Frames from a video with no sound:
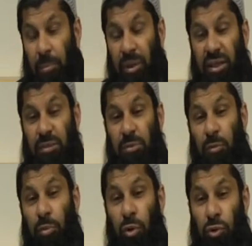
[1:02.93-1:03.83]
peace be
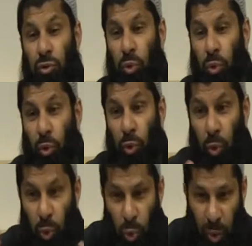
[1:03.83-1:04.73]
upon all,
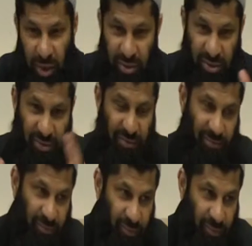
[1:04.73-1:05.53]
always.